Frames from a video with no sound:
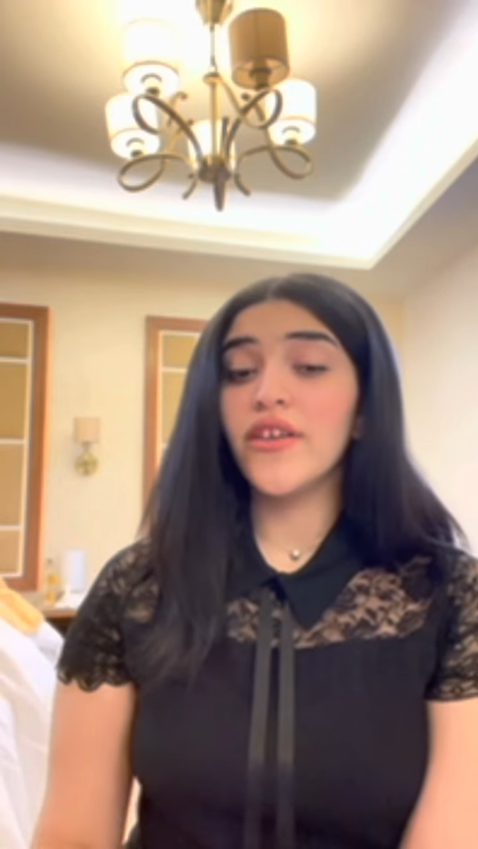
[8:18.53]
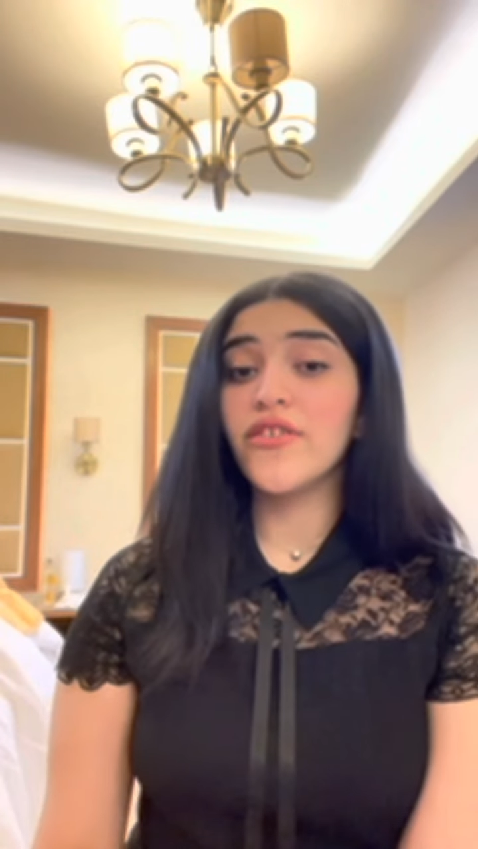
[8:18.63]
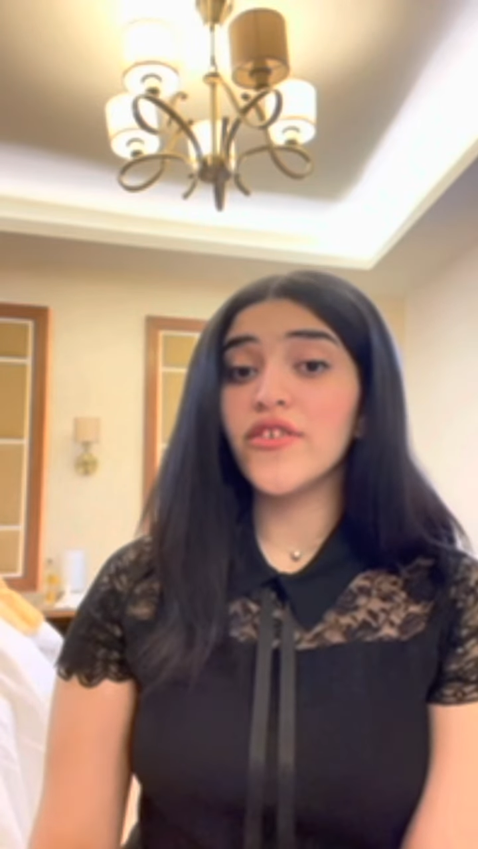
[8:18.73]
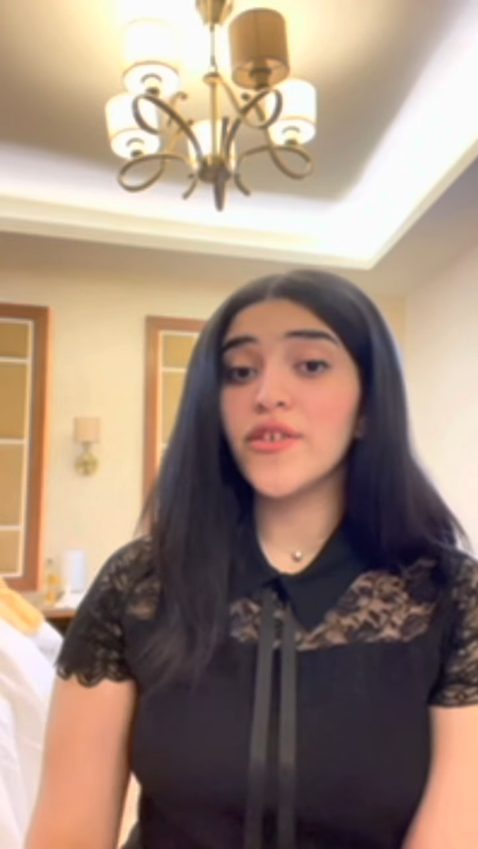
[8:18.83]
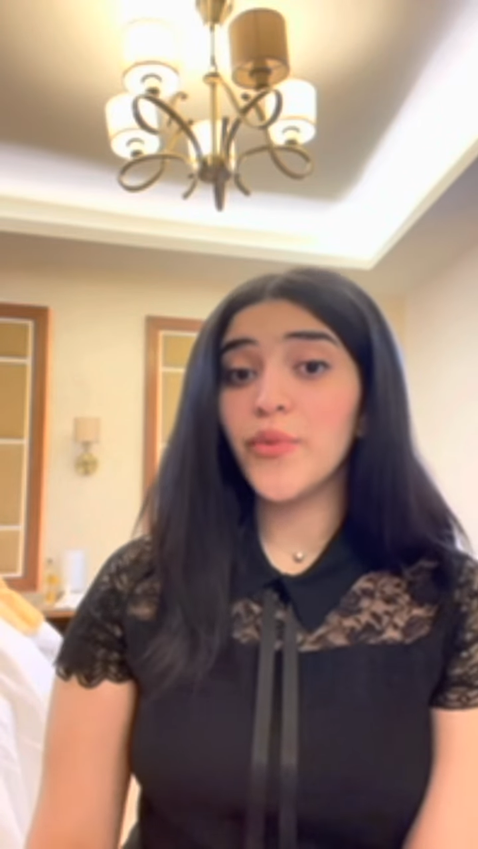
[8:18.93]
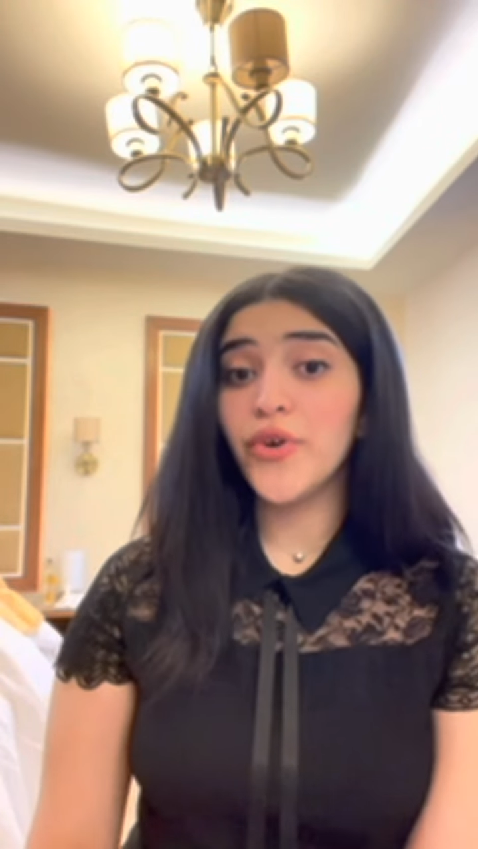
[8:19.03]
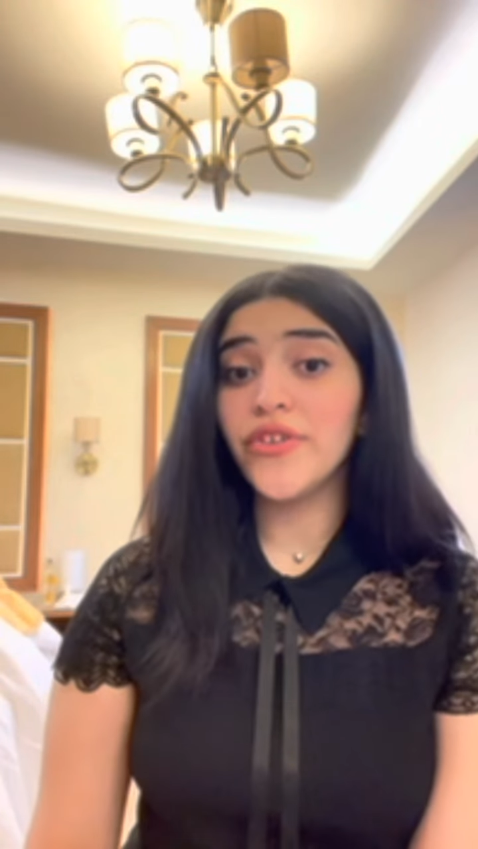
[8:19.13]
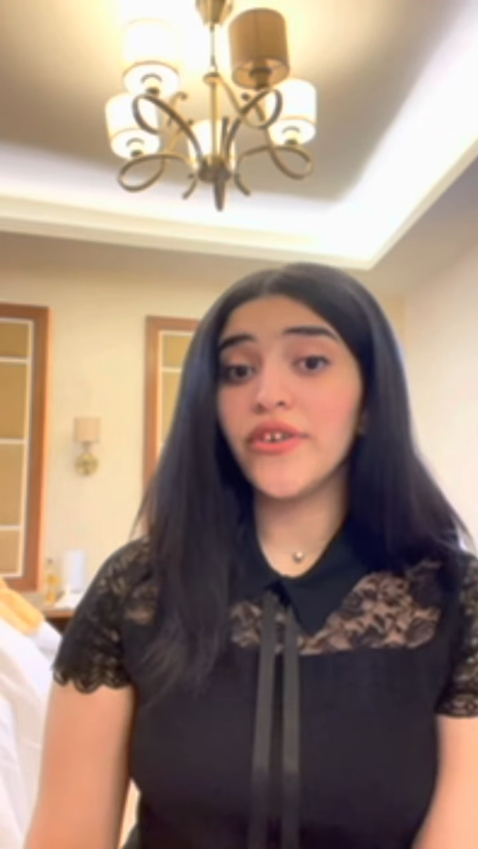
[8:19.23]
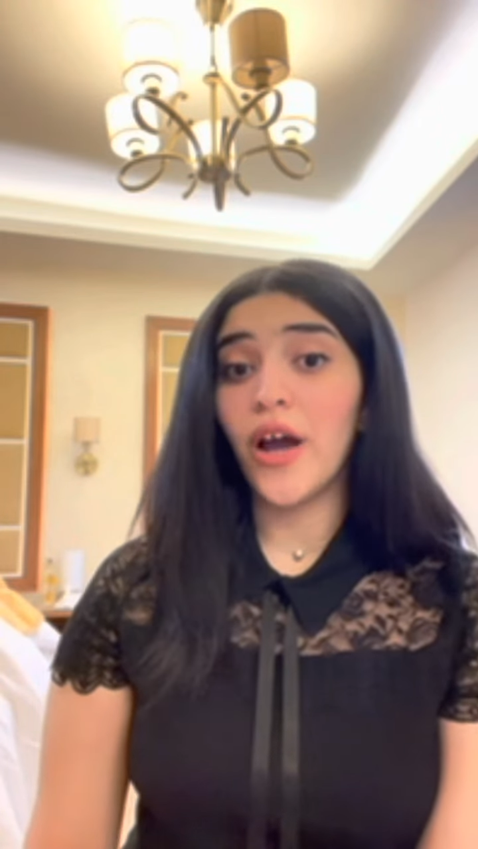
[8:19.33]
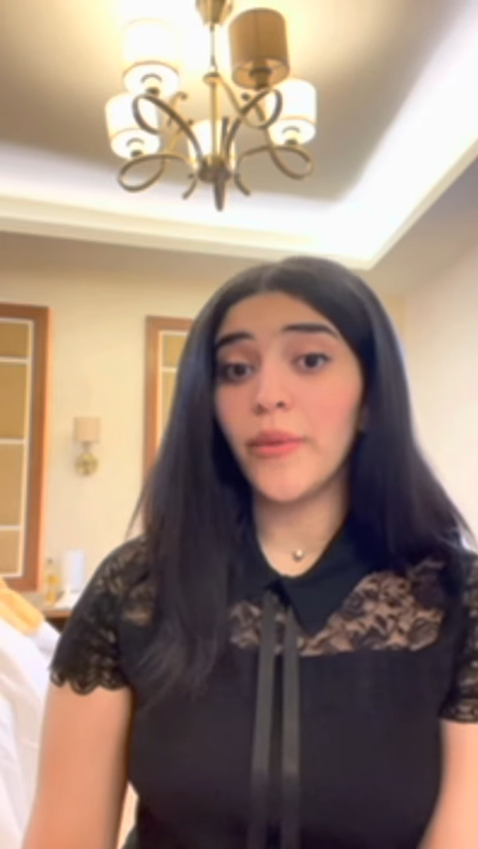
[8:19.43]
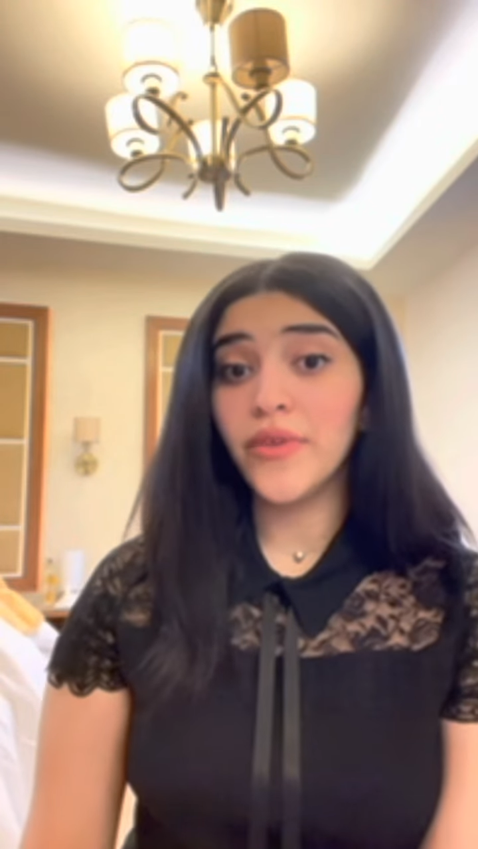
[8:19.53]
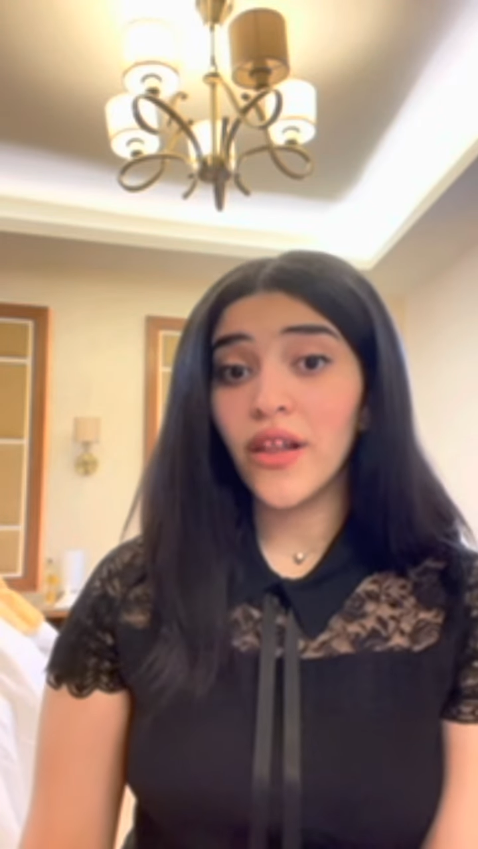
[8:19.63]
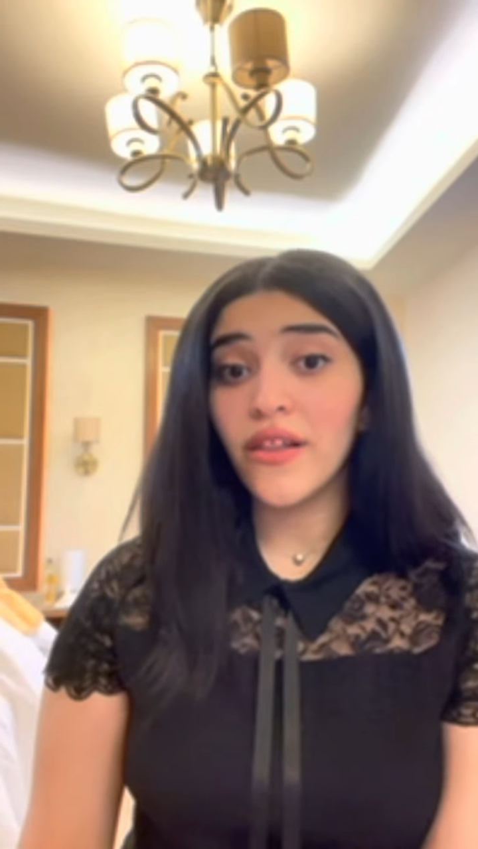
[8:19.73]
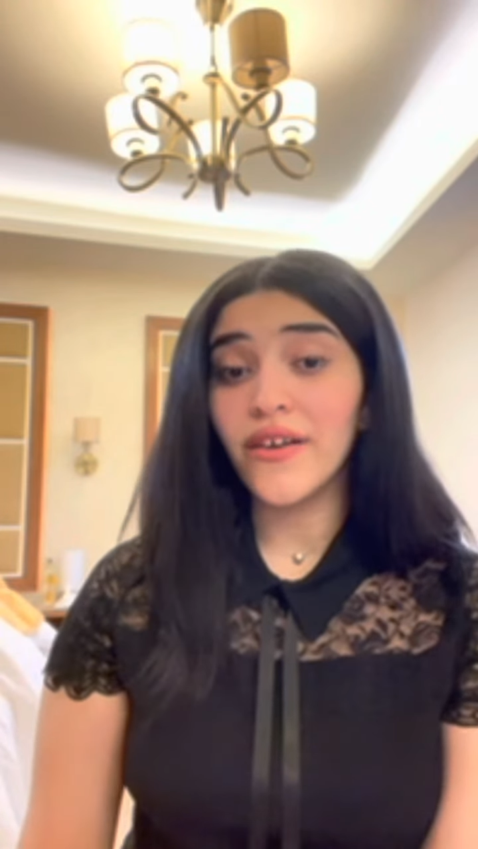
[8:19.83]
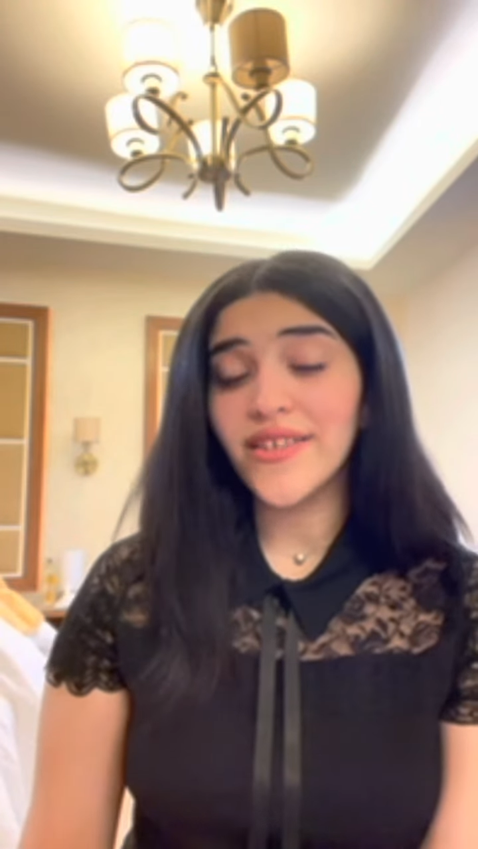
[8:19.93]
transporter Abdullah